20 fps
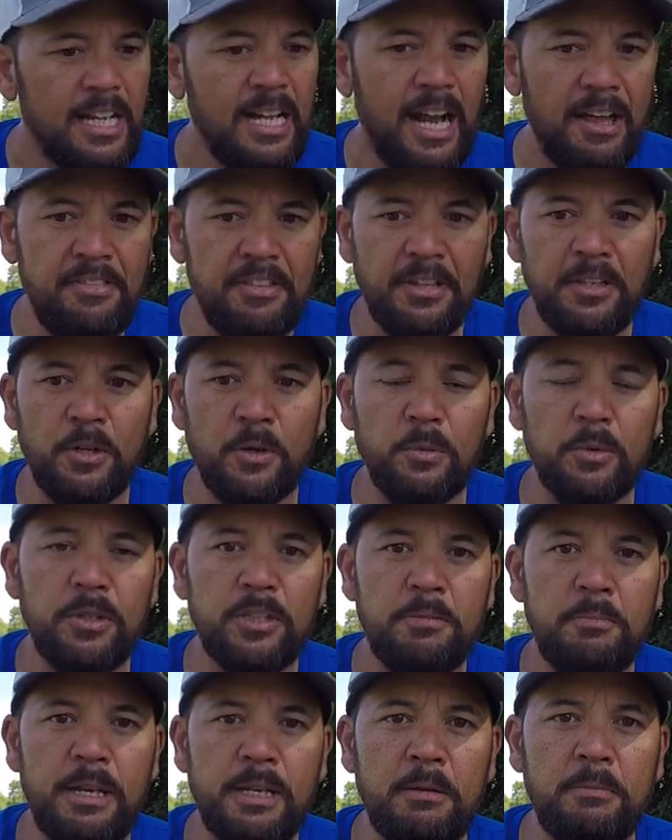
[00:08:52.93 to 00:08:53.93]
I think it'll
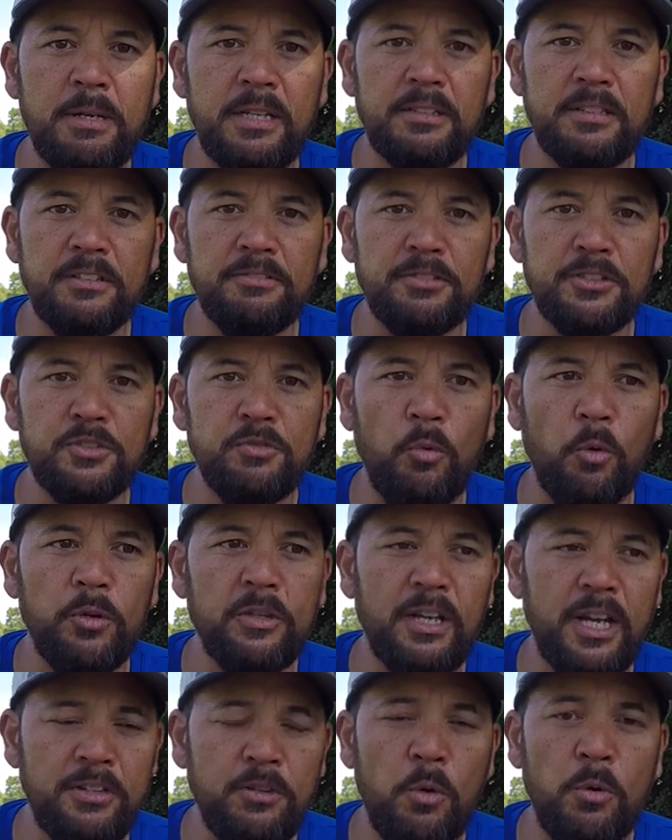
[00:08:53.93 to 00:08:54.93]
really make a big difference for
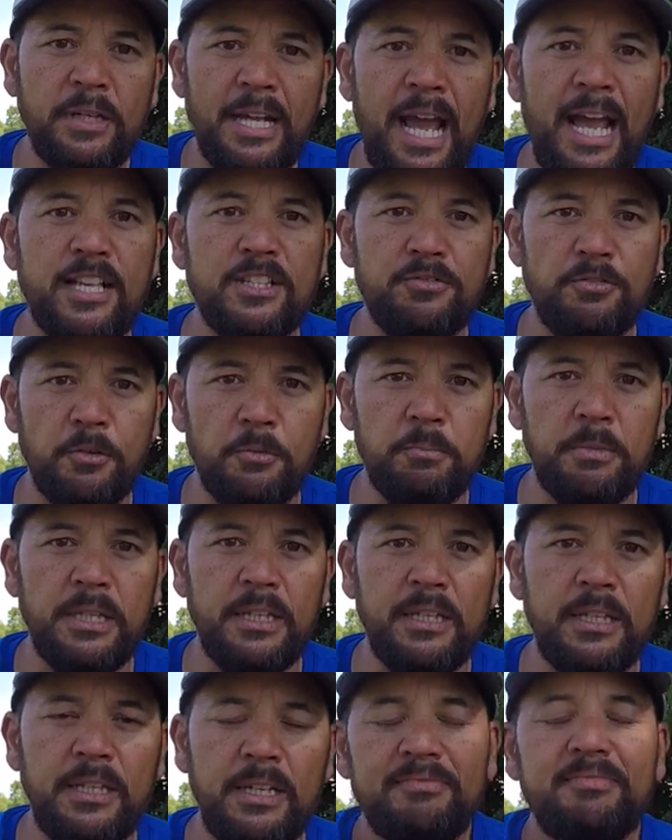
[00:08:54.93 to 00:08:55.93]
you. I know it has for
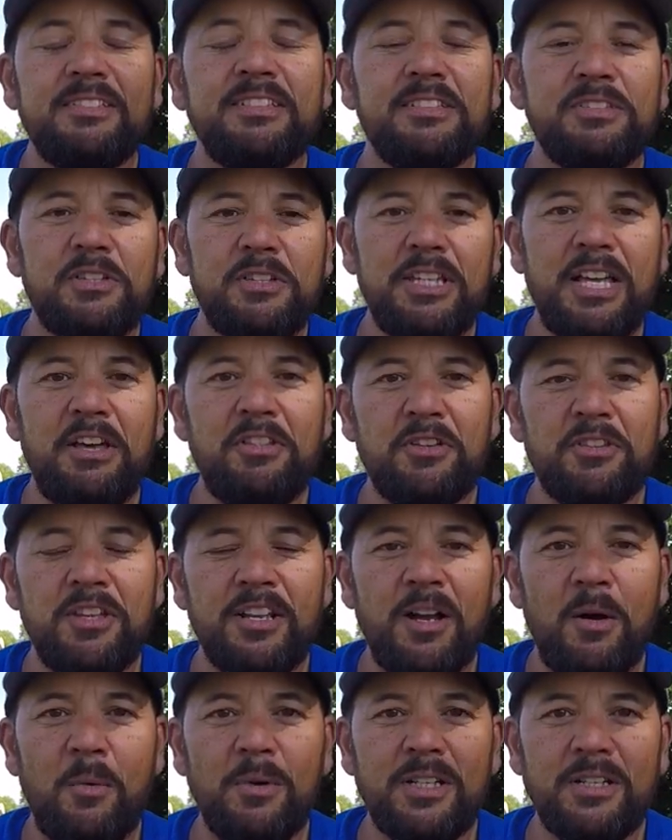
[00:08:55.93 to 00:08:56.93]
me. So the other thing
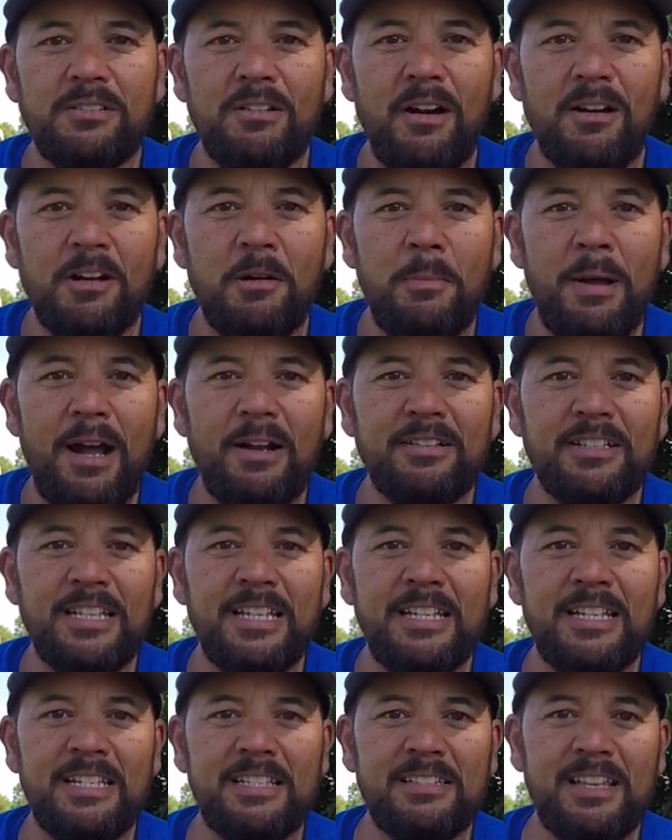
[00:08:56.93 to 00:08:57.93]
I want to talk about
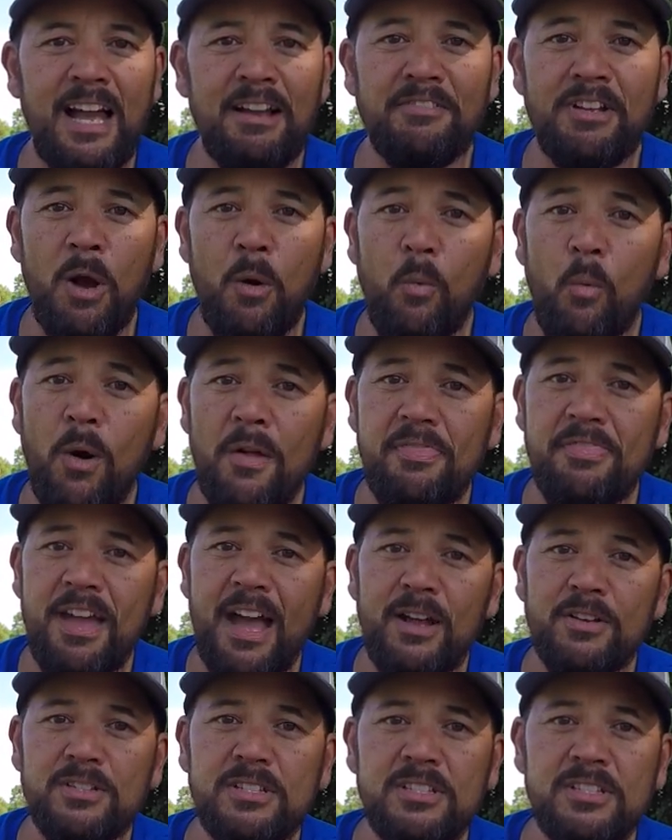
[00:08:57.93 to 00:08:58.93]
is I've got one
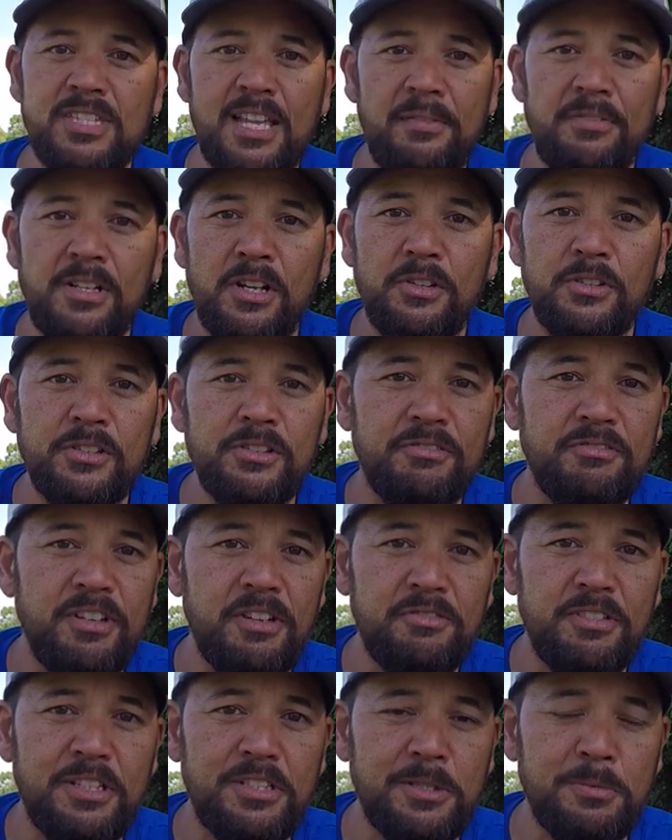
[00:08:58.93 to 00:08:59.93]
thousand seven hundred
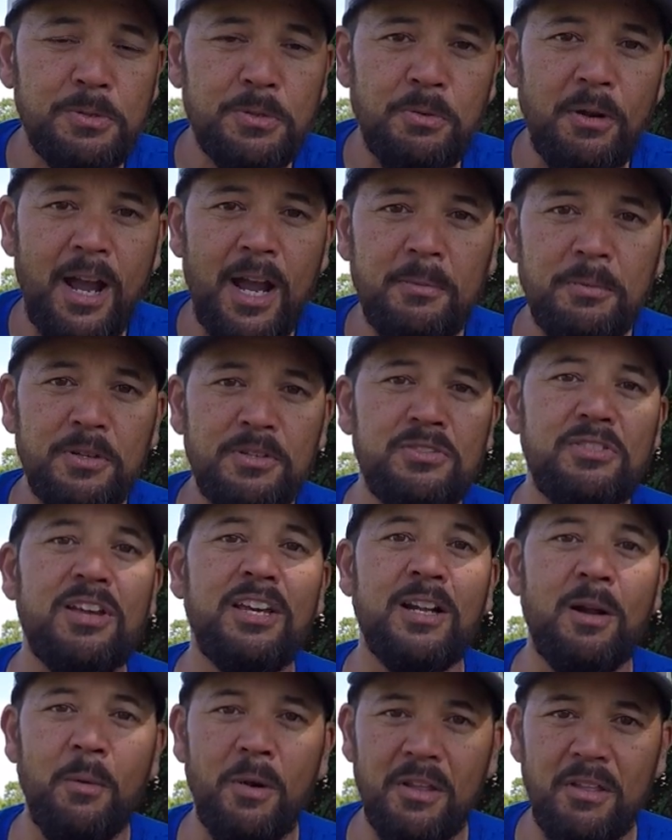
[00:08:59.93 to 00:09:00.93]
fifty subscribers,
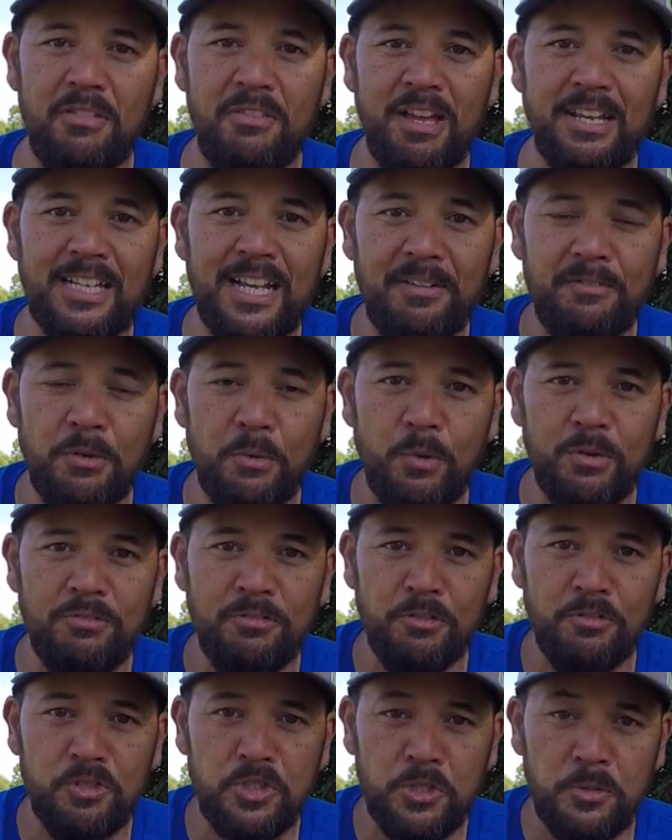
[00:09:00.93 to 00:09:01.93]
and I want to thank everyone
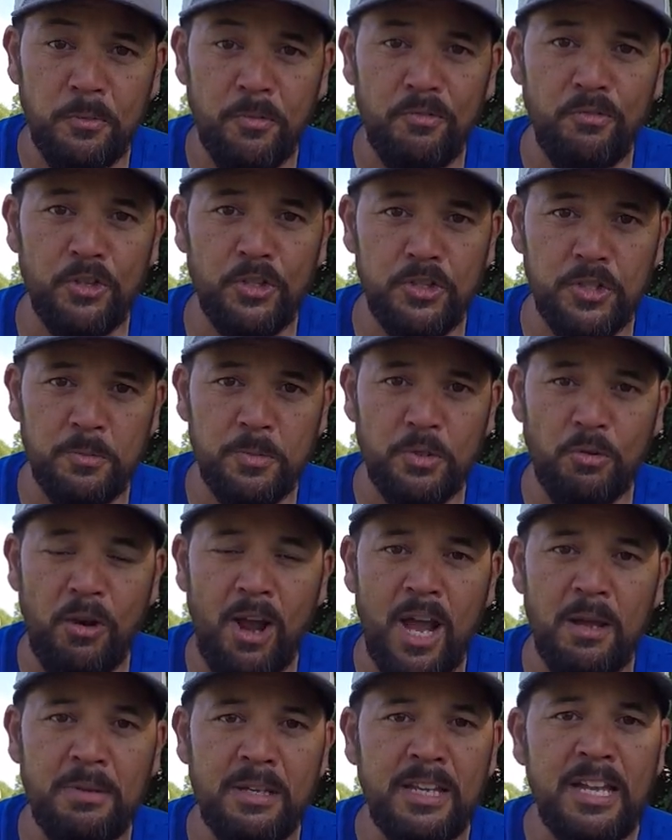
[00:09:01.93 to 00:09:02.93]
for, for, for
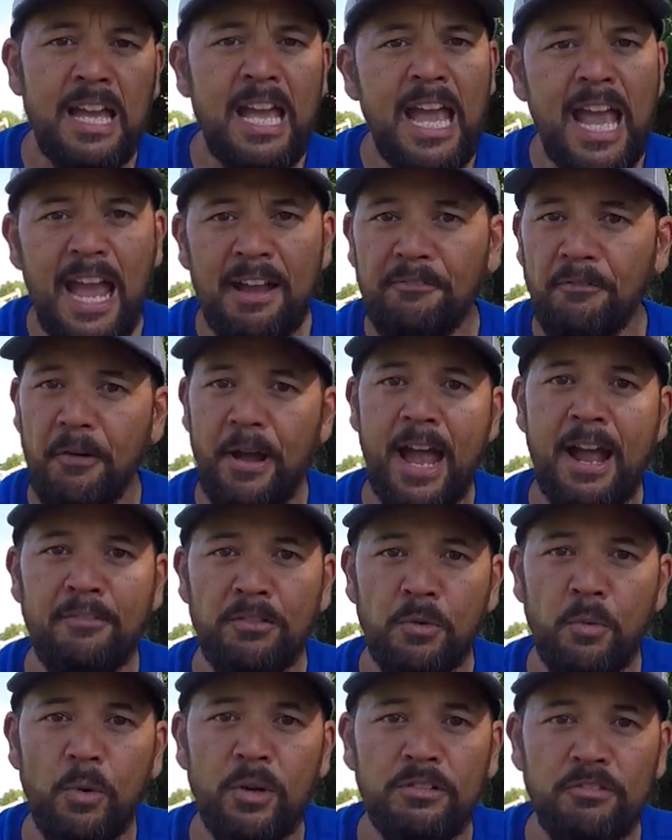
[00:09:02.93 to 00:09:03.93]
subscribing and for
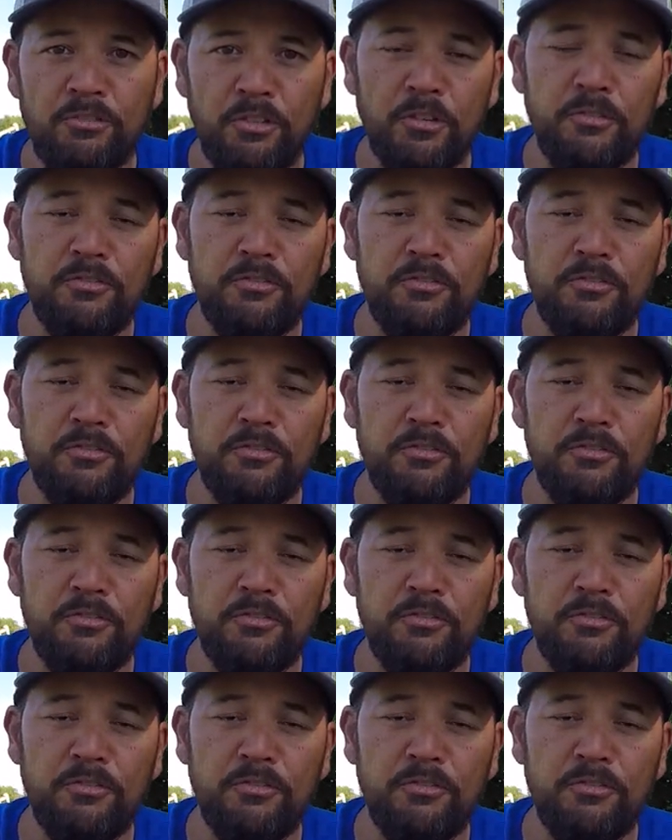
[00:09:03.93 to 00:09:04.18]
everyone for